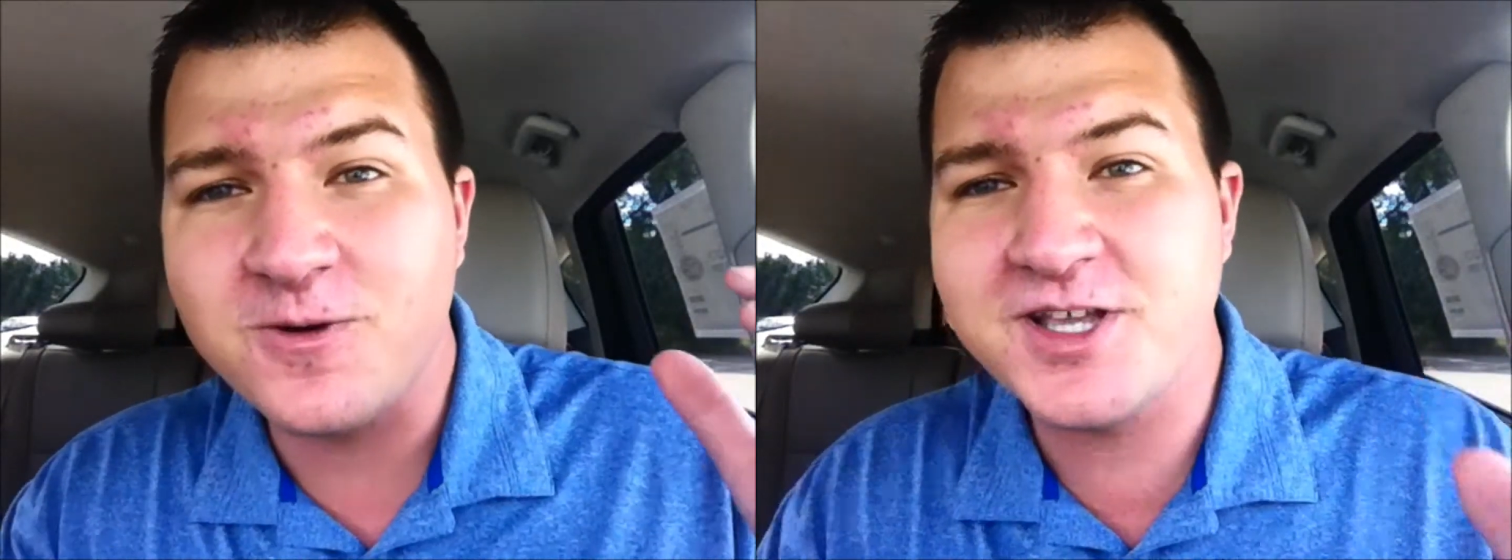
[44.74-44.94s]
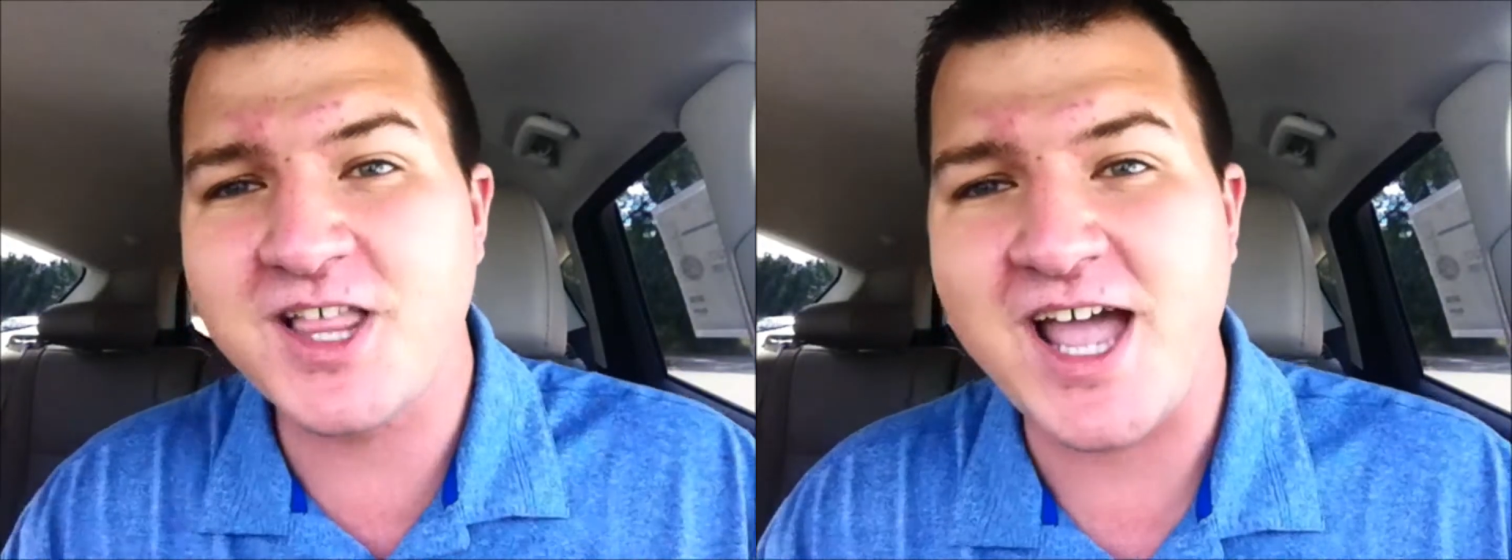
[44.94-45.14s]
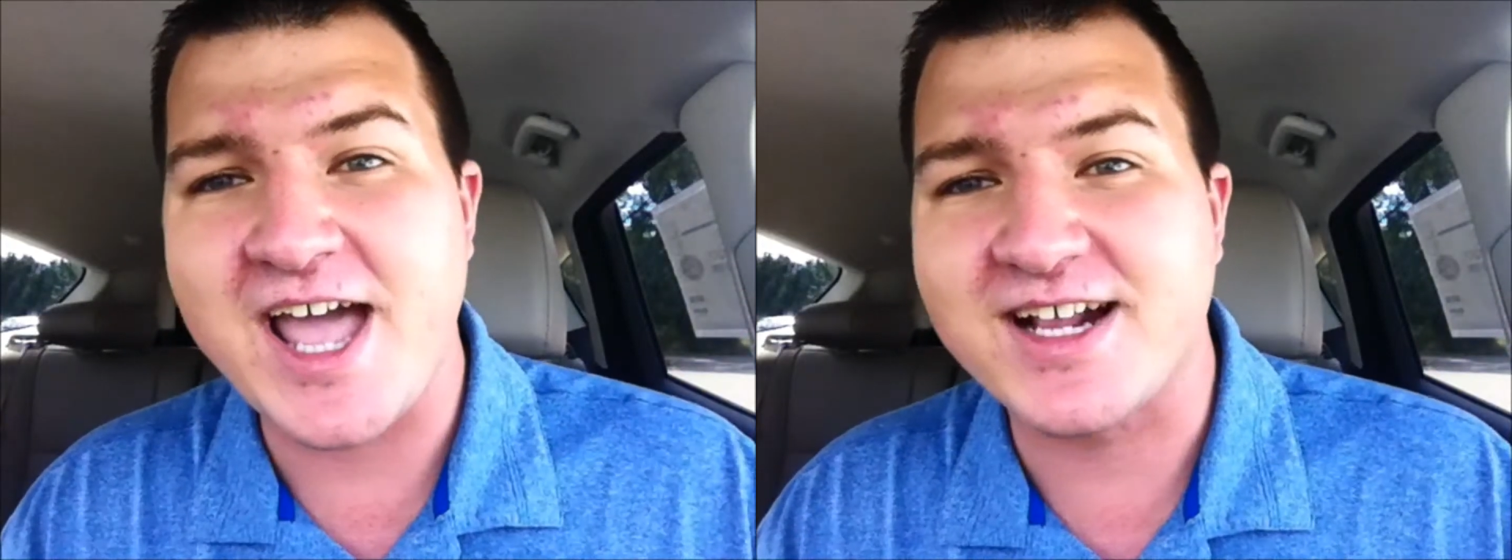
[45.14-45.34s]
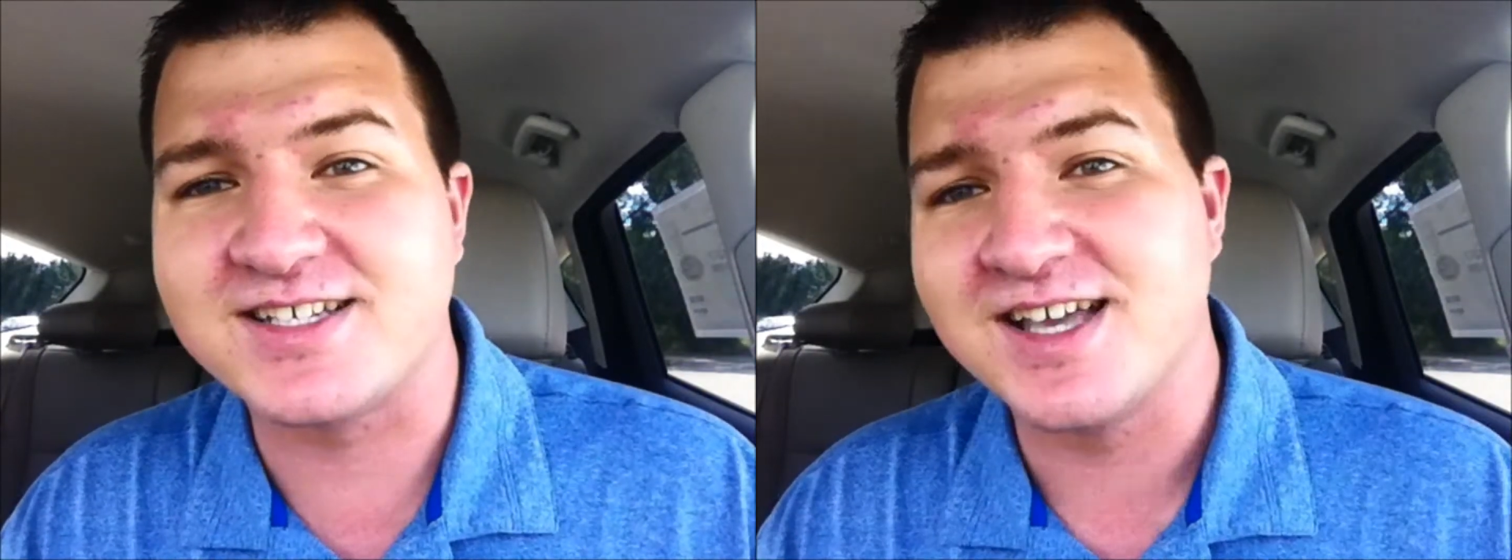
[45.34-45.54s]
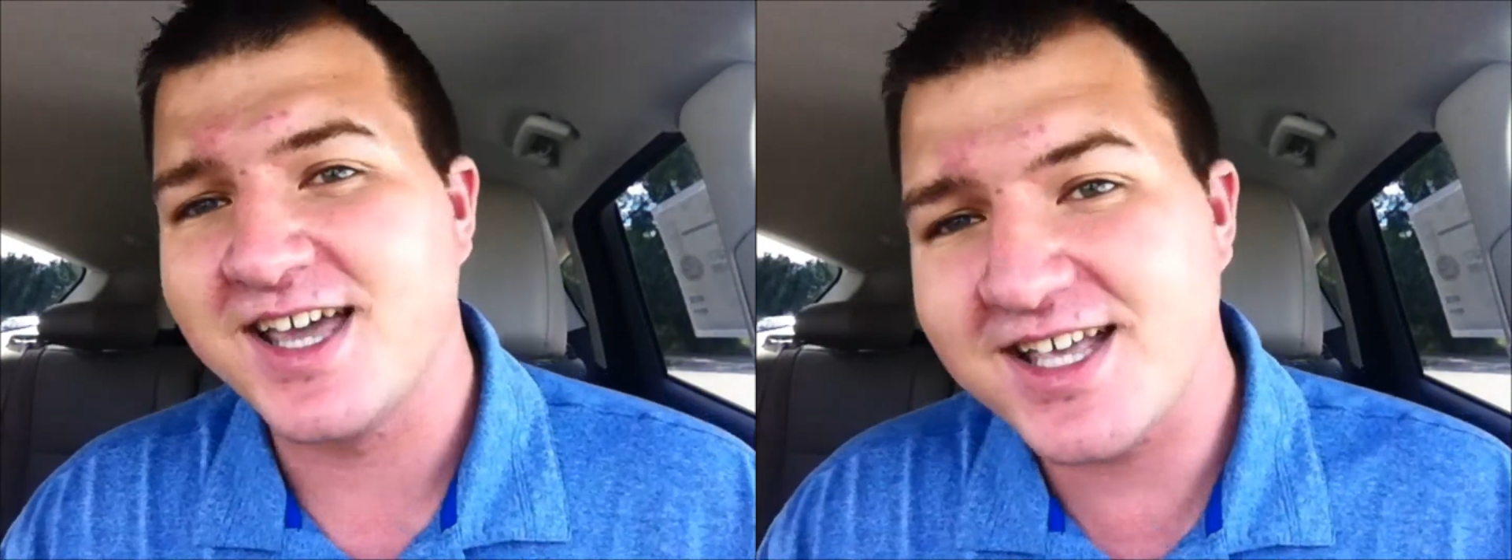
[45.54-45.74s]

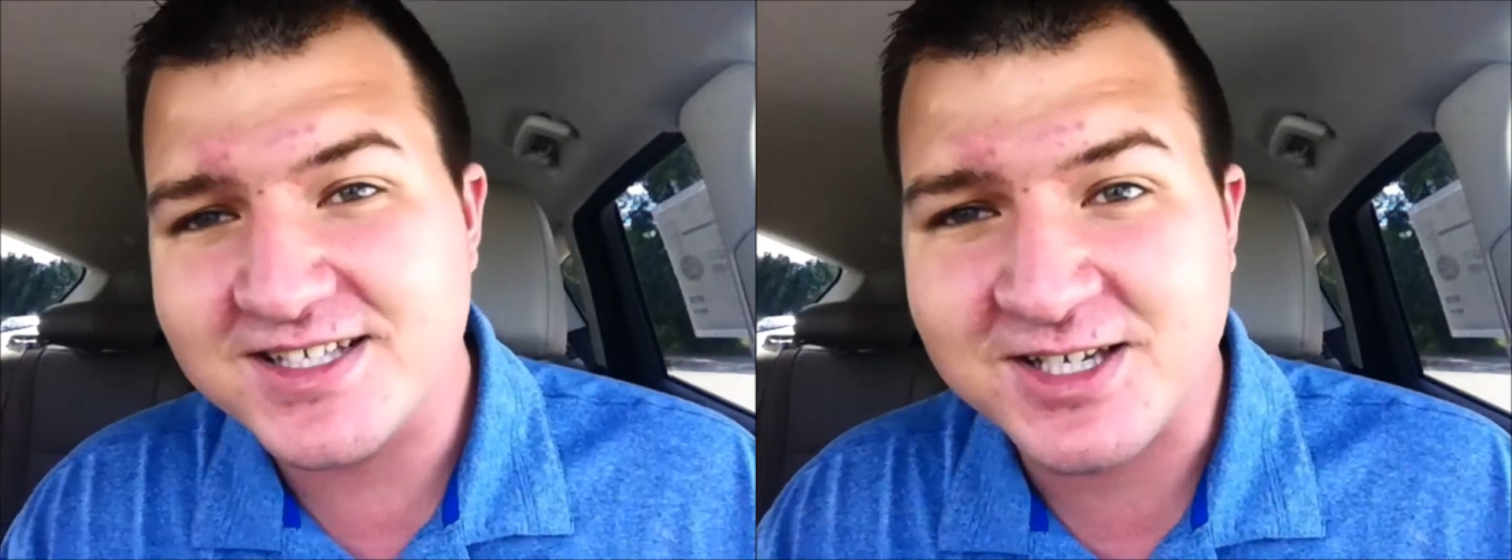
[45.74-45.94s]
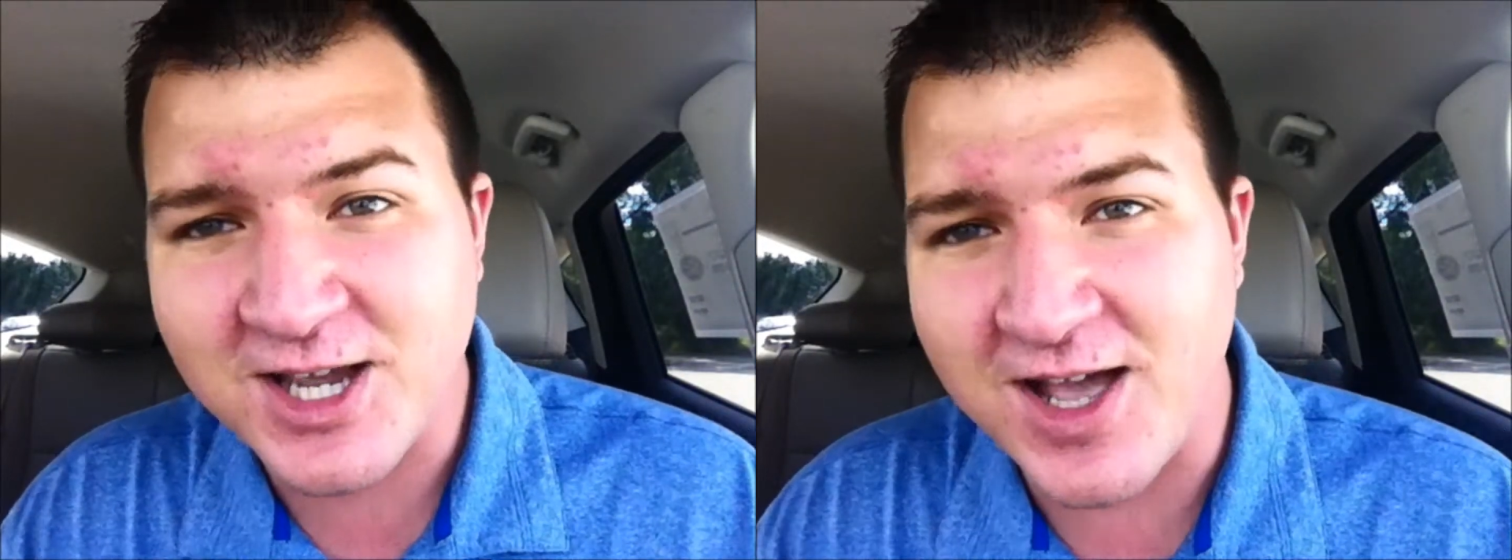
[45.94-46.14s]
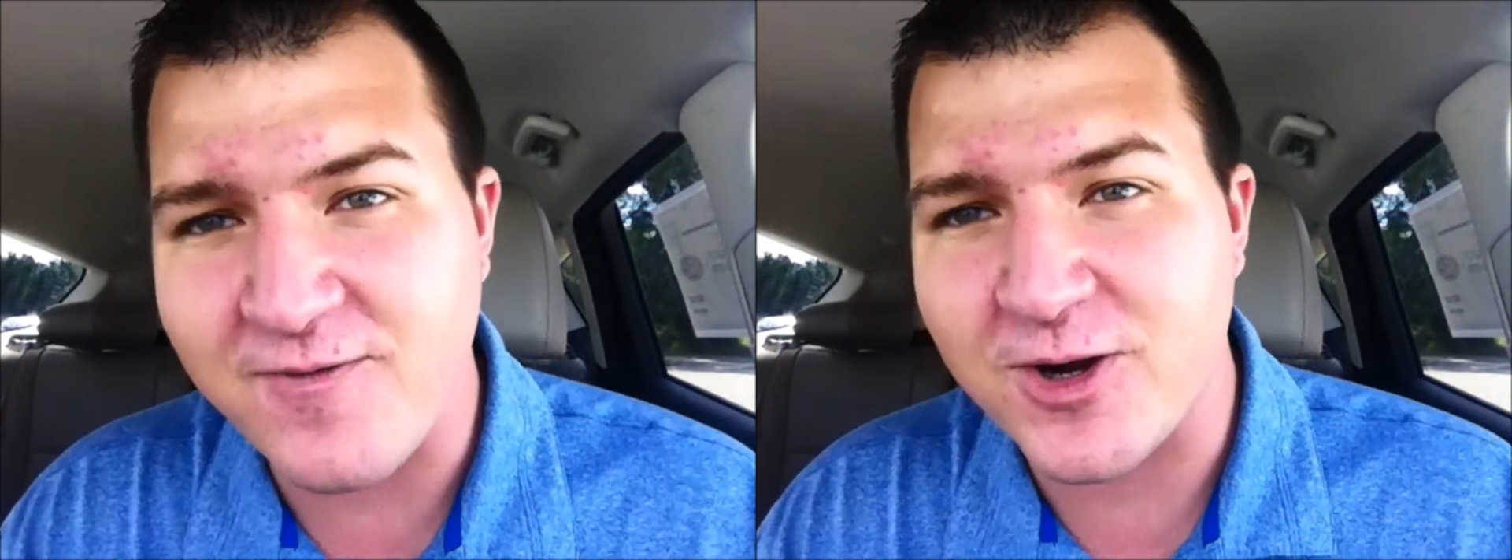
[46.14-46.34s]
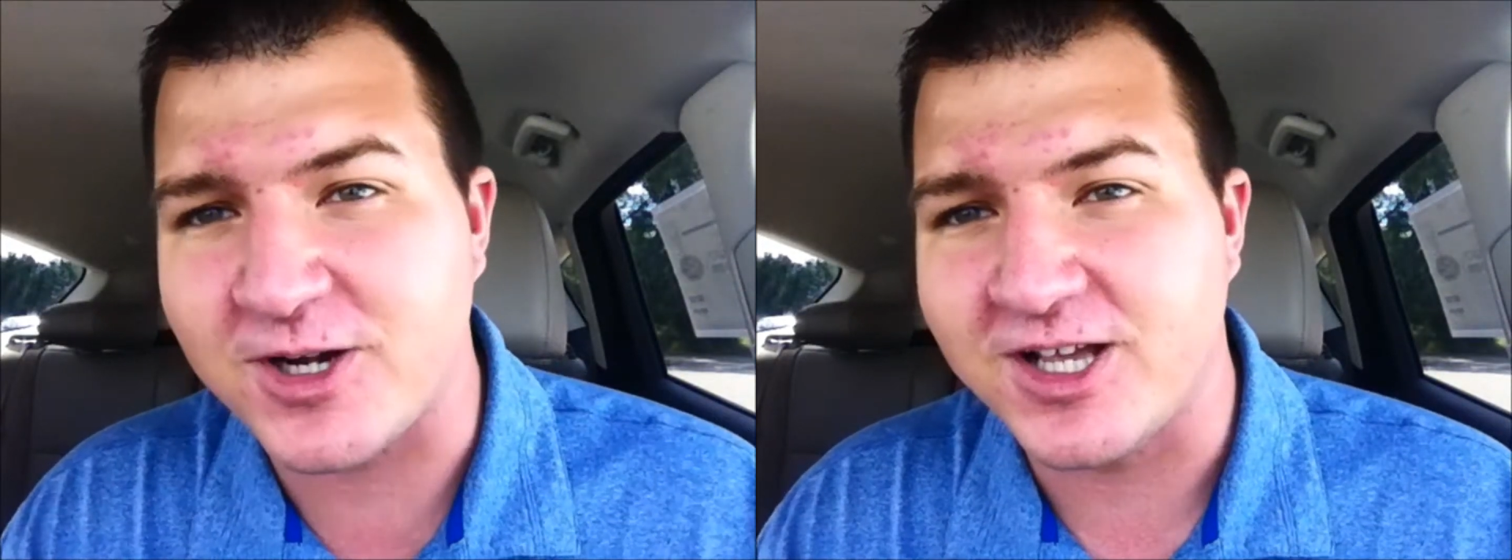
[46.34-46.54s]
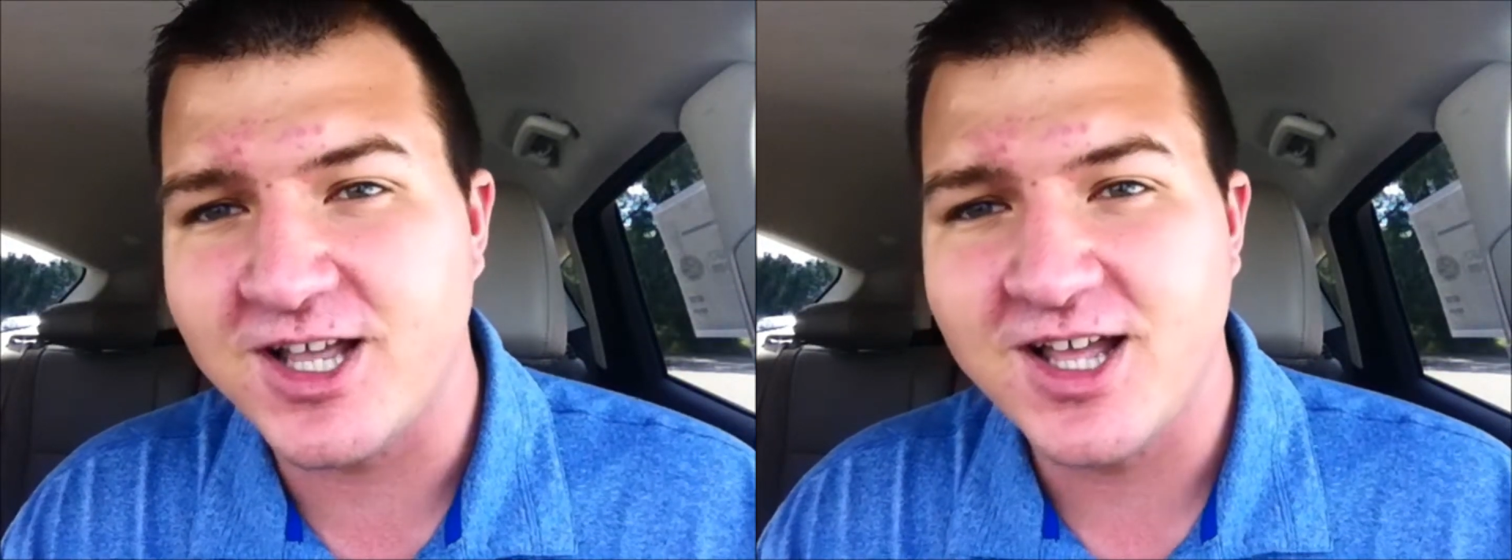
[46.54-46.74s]
Relax, it's
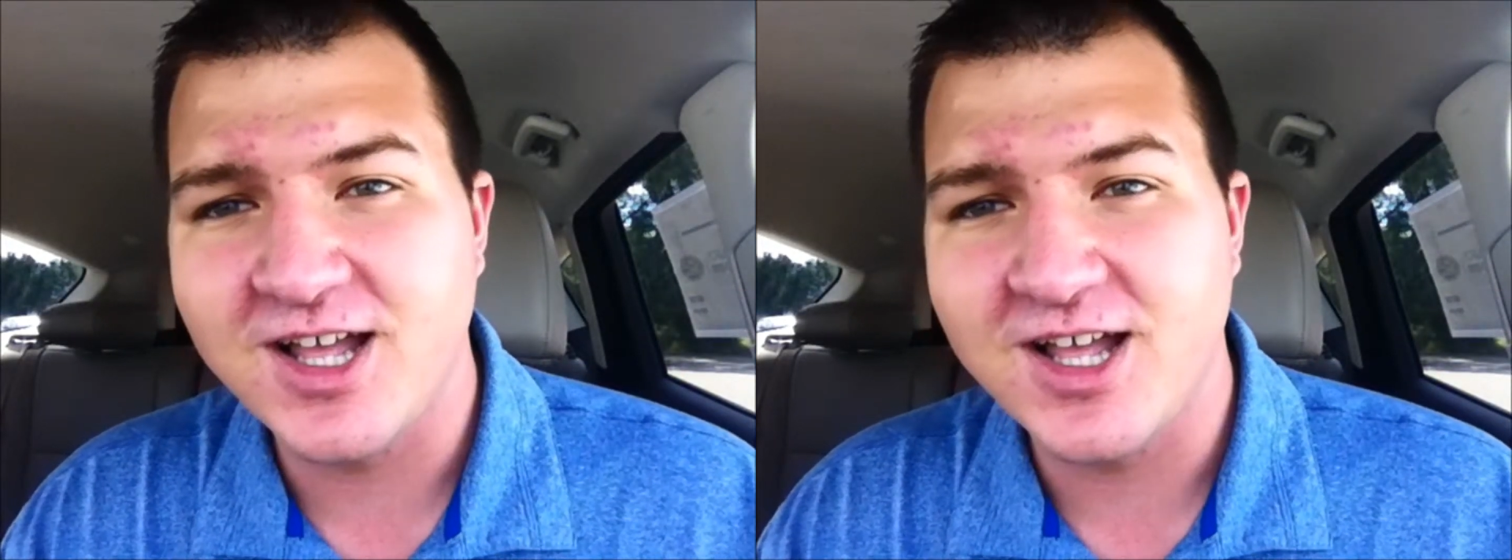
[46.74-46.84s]
covered.